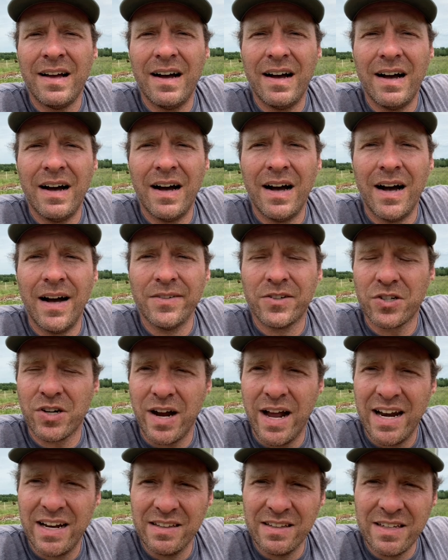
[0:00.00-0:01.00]
uh,
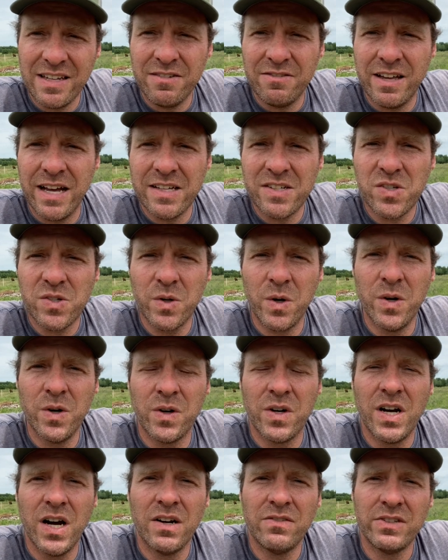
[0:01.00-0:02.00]
trying to leave that soil
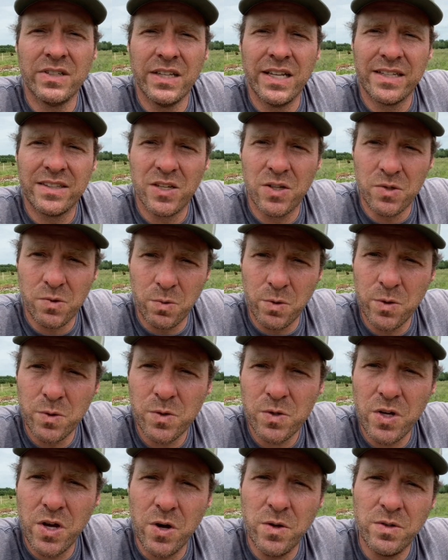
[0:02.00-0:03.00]
covered, let those
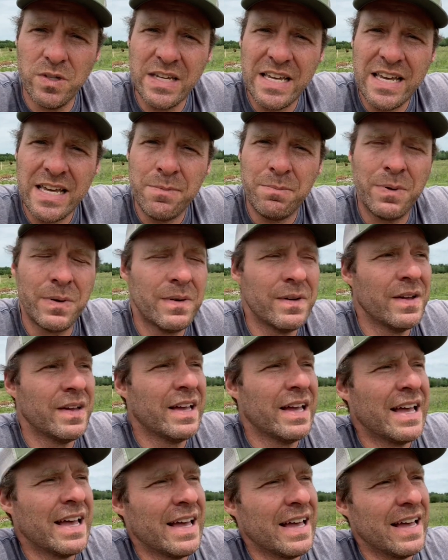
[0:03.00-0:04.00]
roots go deep,
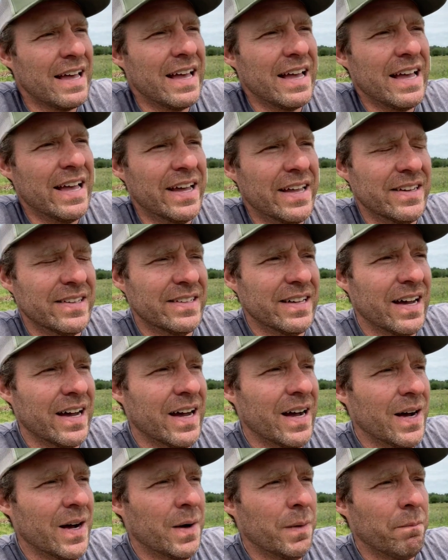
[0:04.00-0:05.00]
and
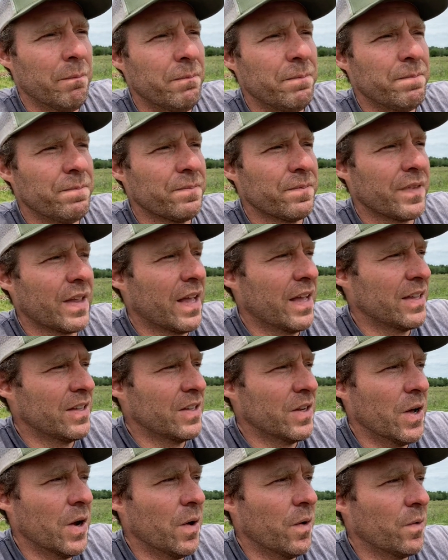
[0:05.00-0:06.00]
um,
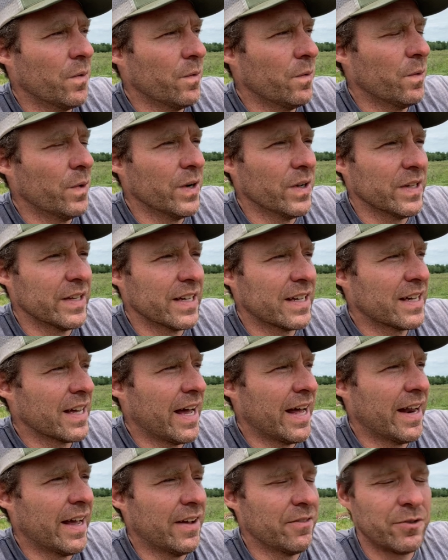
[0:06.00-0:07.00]
you know really
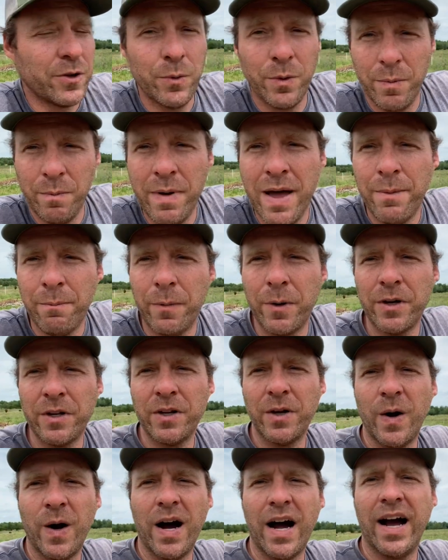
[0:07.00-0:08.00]
kind of if you remember, you
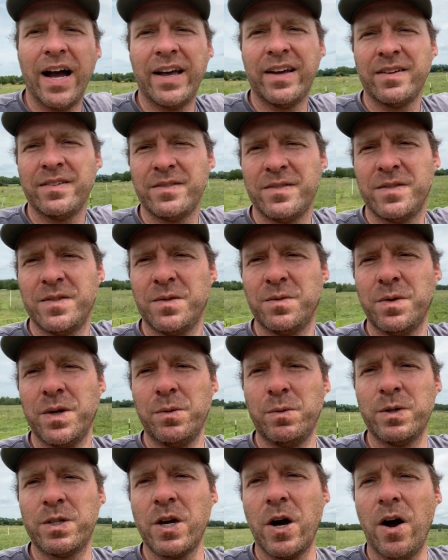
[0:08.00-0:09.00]
know I we
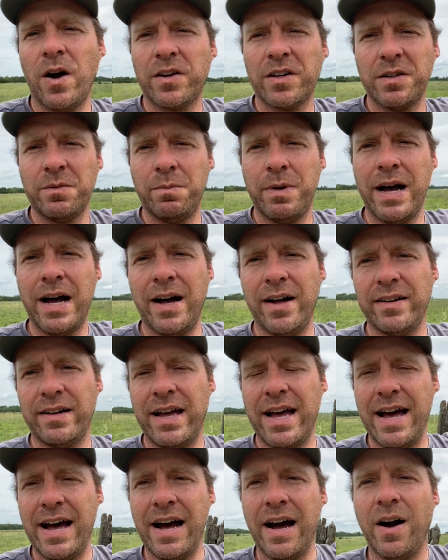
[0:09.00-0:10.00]
were talking about
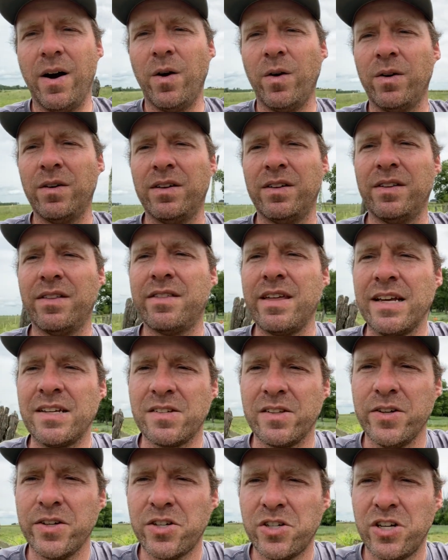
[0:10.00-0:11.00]
how things
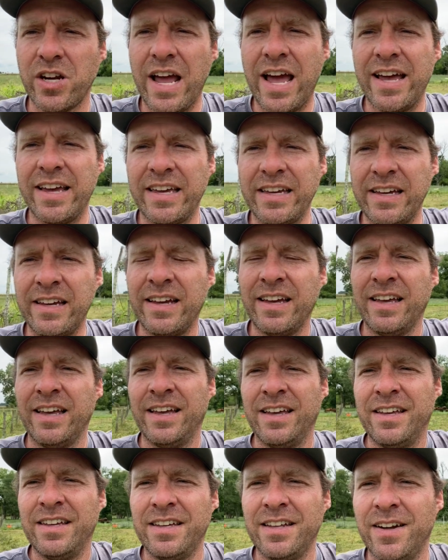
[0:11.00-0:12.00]
looked shaggy,
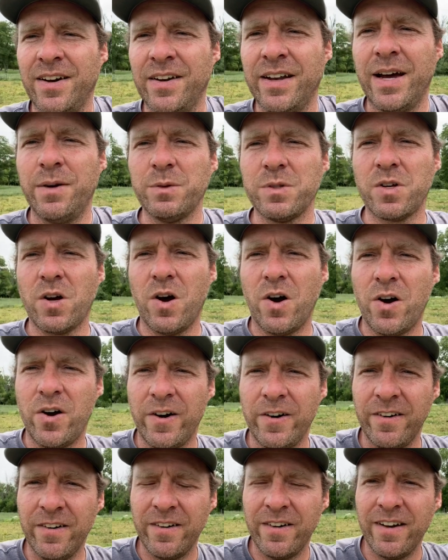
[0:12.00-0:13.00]
you know, and that was
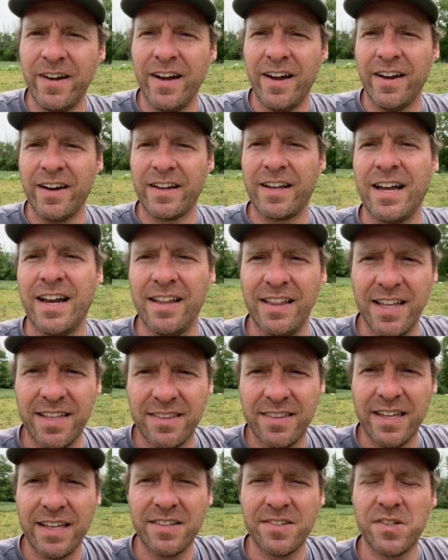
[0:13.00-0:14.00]
hard uh, to kind of let
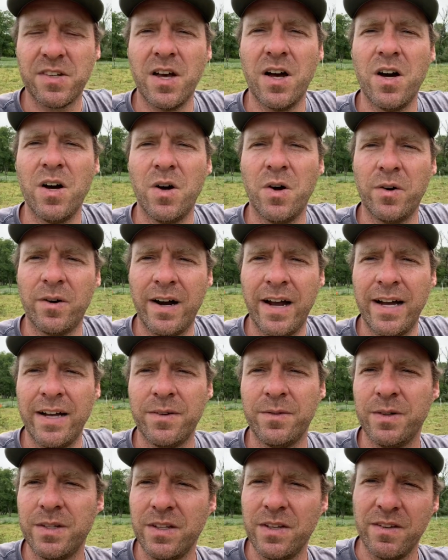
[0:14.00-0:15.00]
things go right
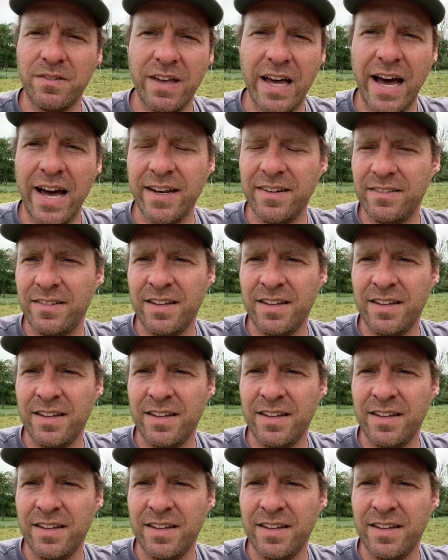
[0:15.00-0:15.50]
when you got